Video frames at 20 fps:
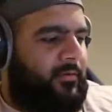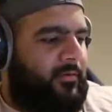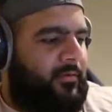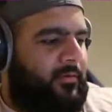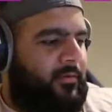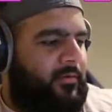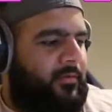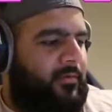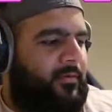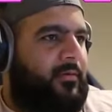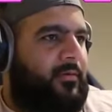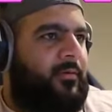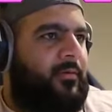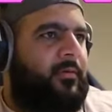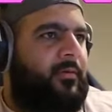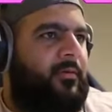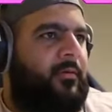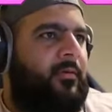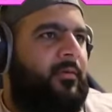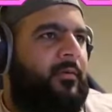
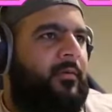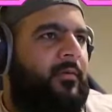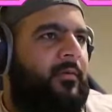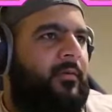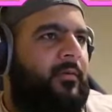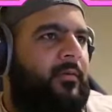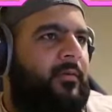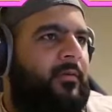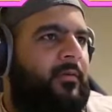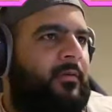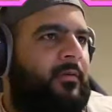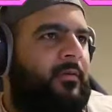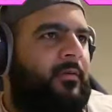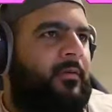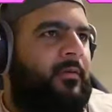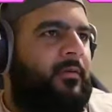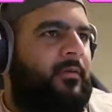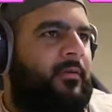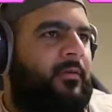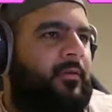
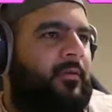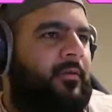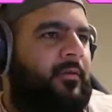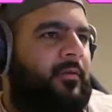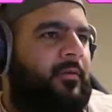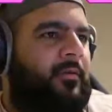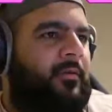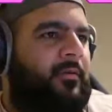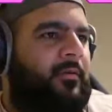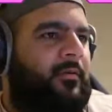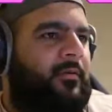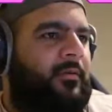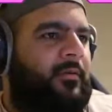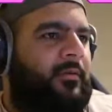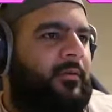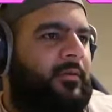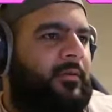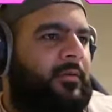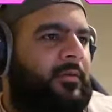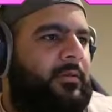
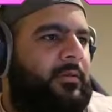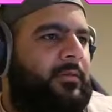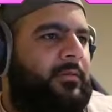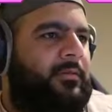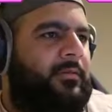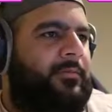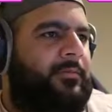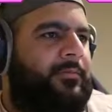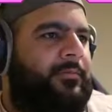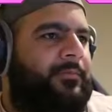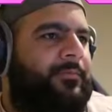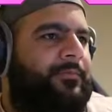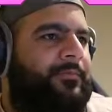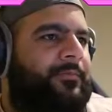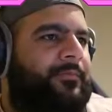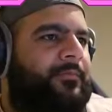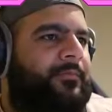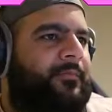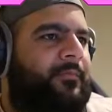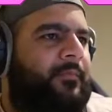
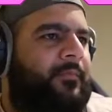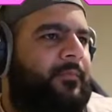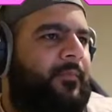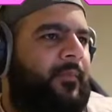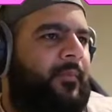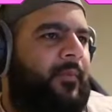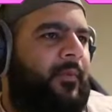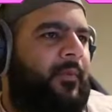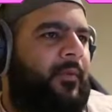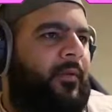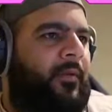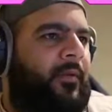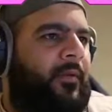Nobody speaks.